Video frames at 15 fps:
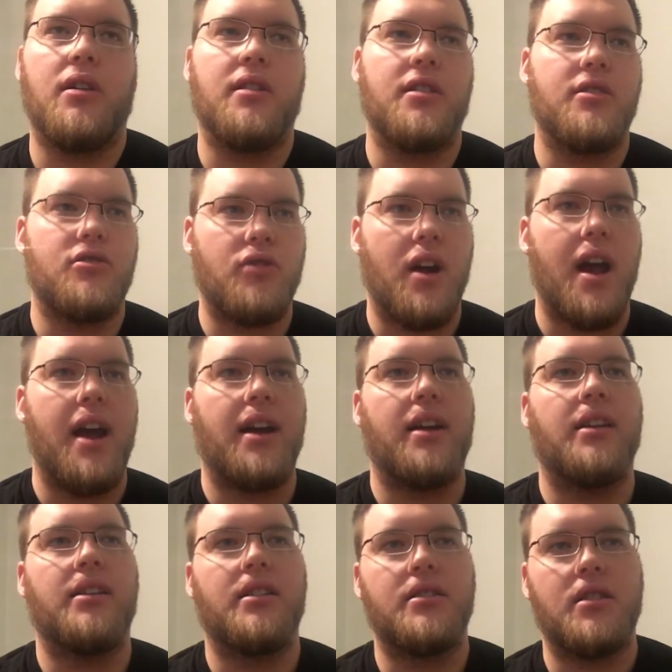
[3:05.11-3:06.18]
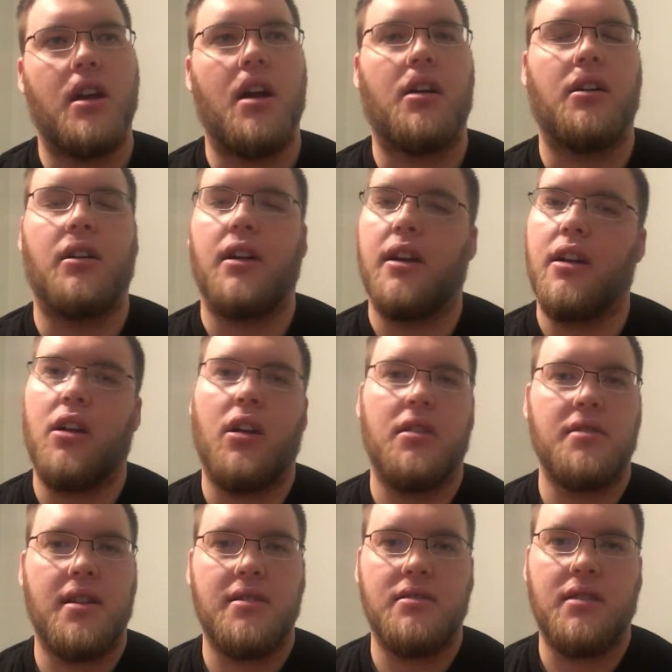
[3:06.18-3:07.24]
I did track, I did soccer, and I did all of
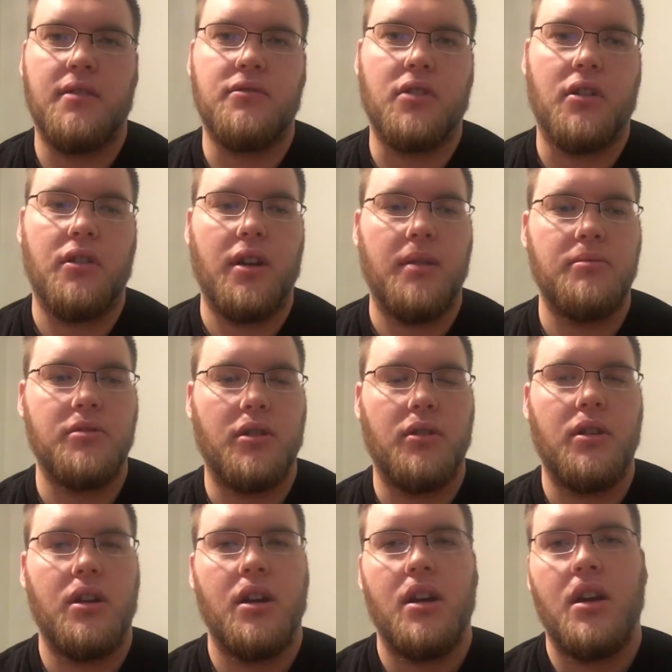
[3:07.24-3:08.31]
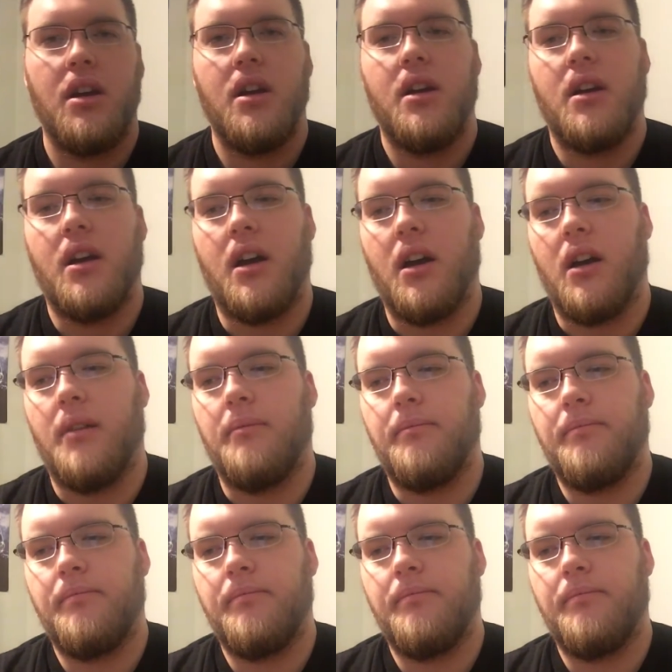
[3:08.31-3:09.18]
that stuff growing up. So, I've